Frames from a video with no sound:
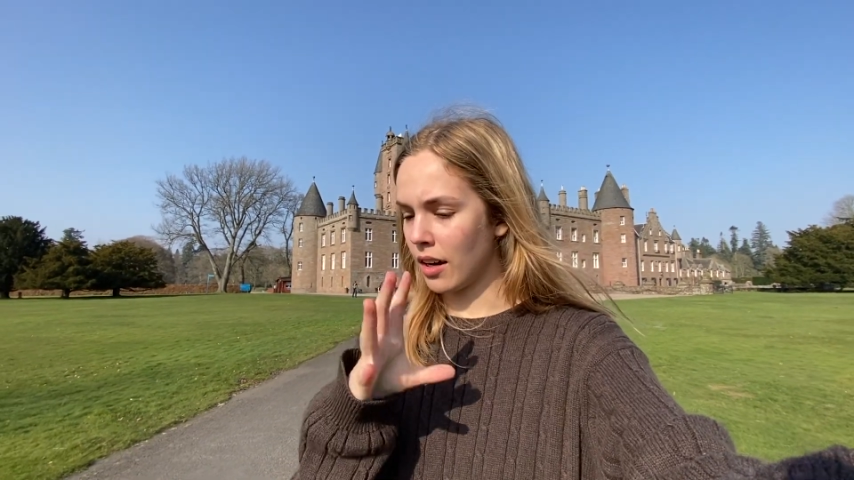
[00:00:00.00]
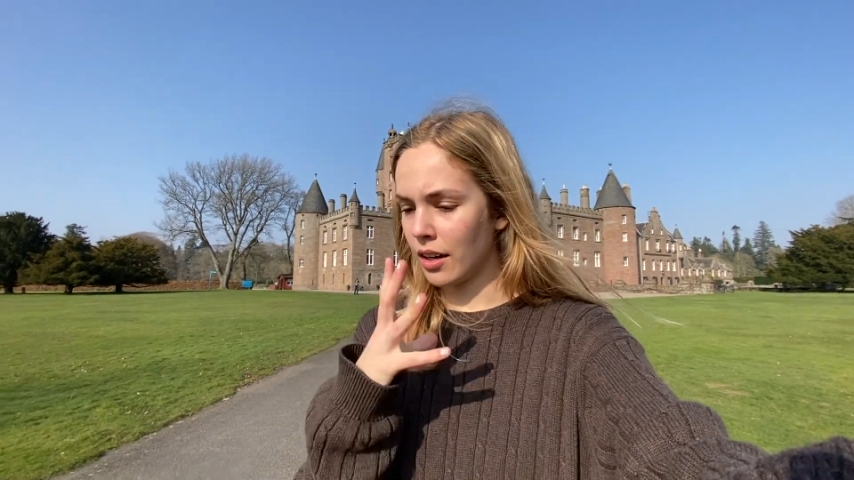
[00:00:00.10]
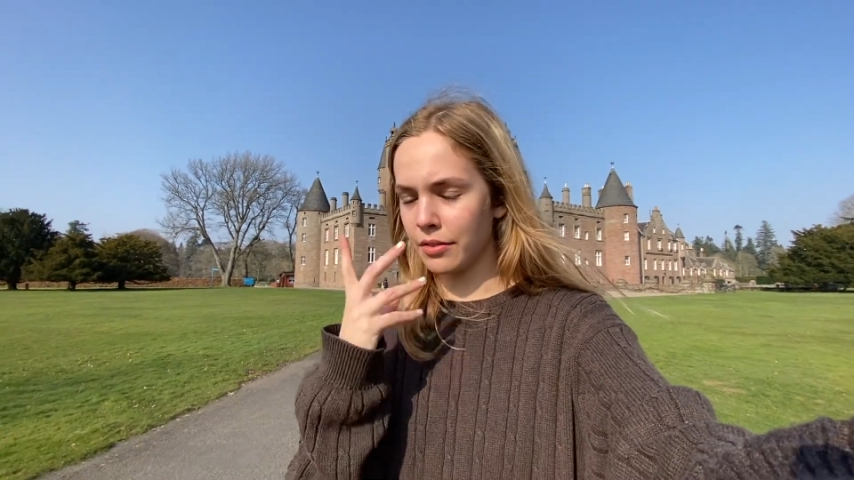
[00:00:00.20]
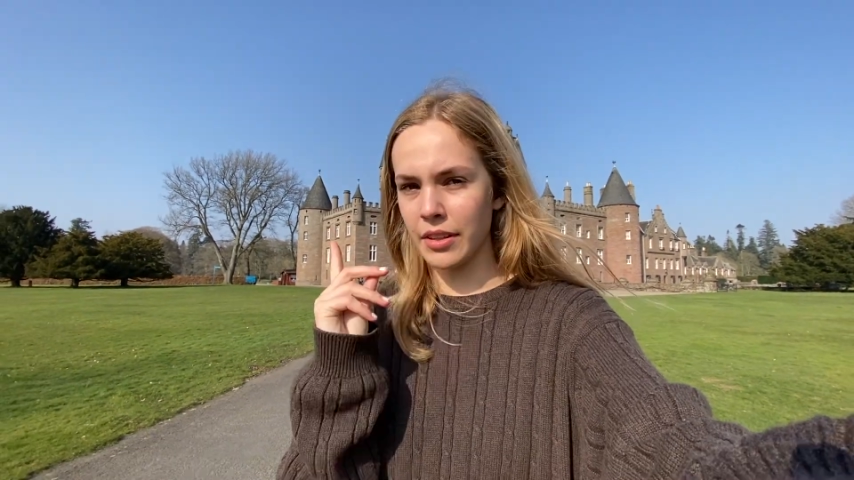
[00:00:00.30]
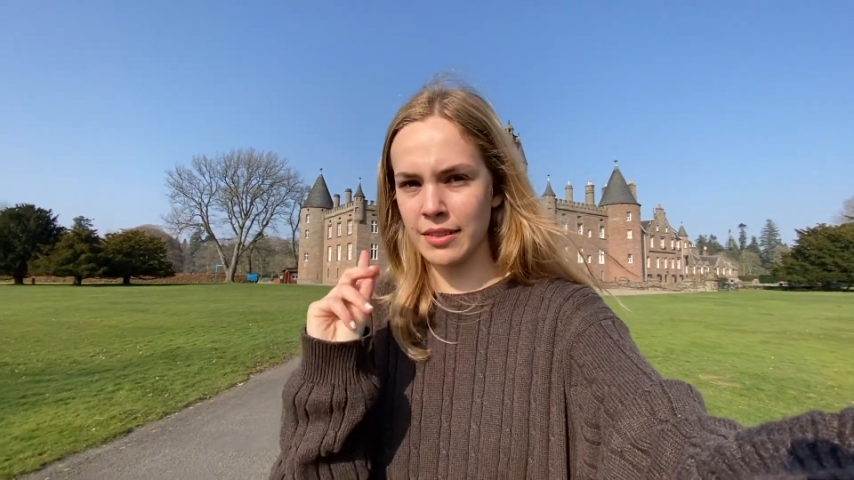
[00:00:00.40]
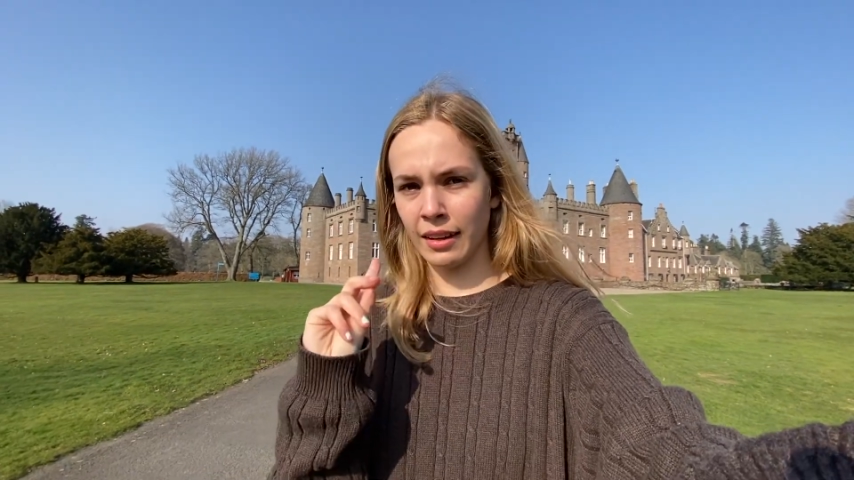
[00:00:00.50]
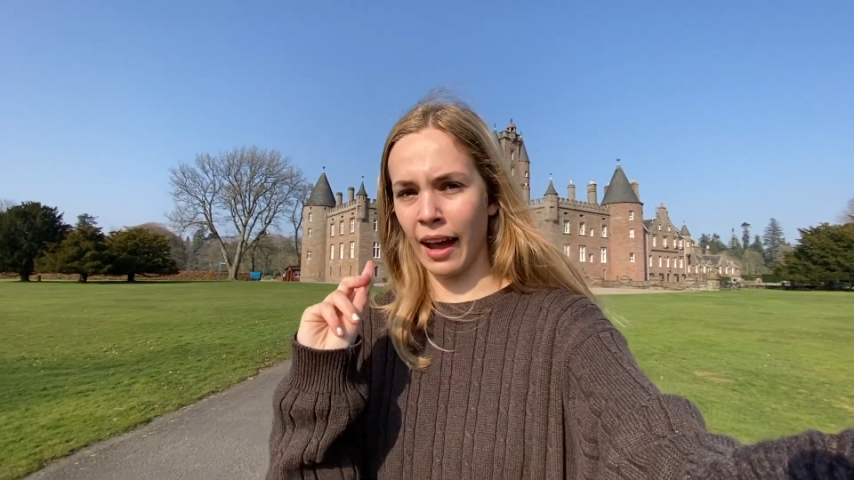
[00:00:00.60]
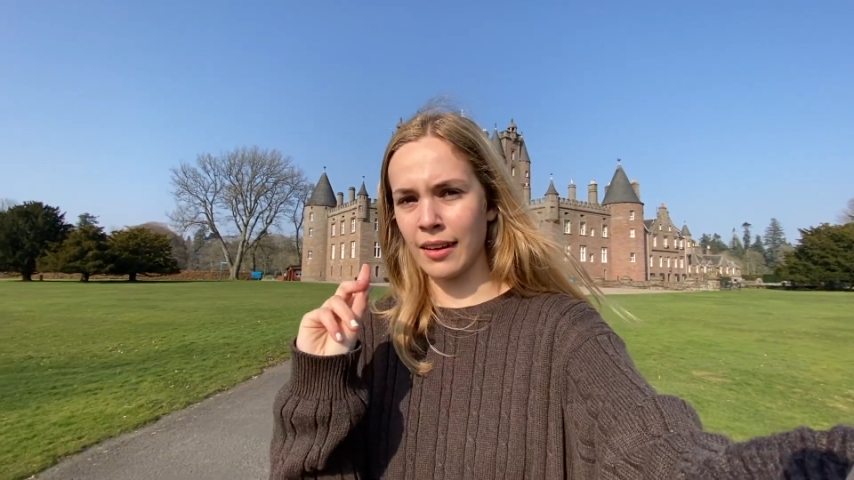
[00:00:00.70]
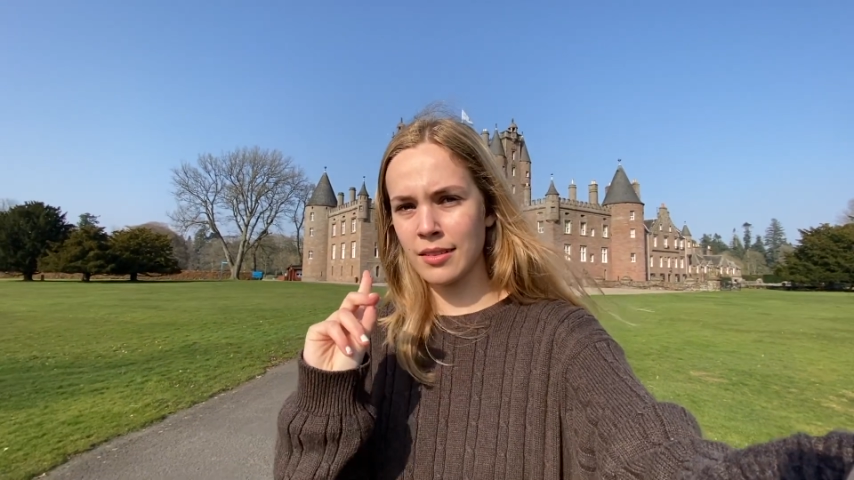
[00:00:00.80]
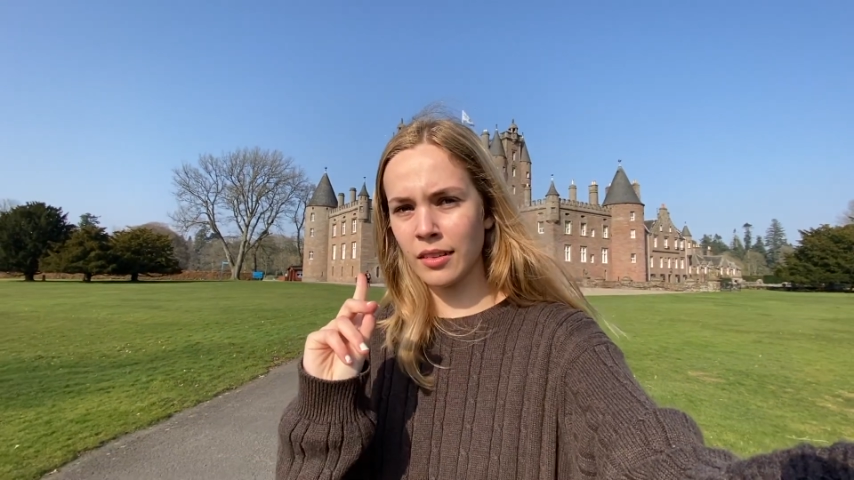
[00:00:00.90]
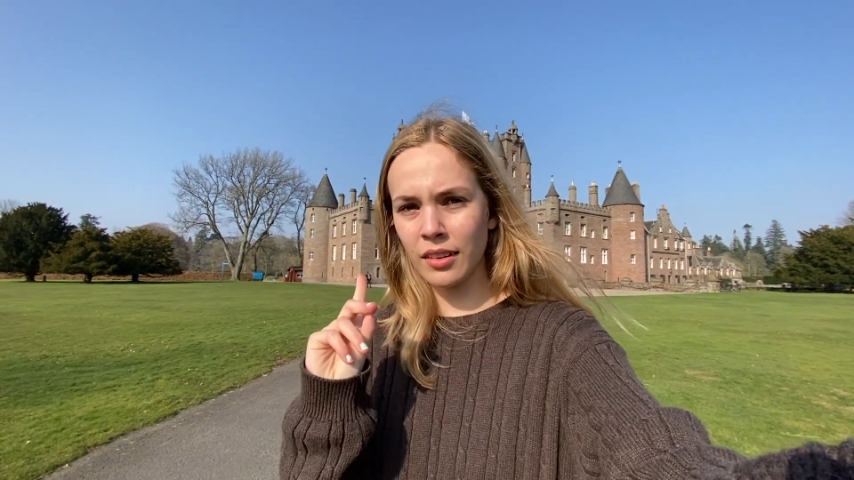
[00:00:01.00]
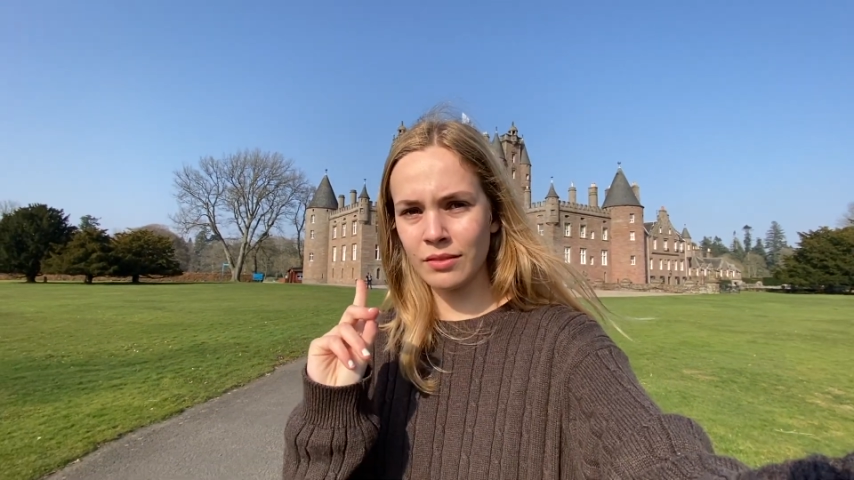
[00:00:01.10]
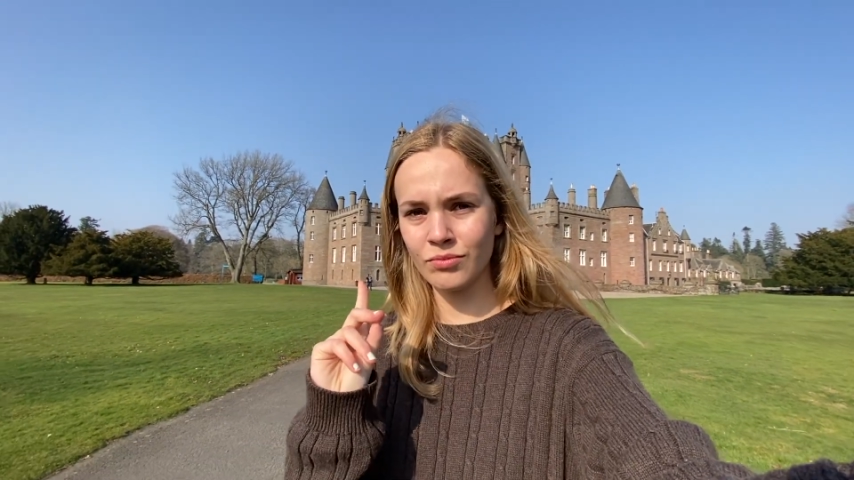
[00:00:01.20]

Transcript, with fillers: off this castle.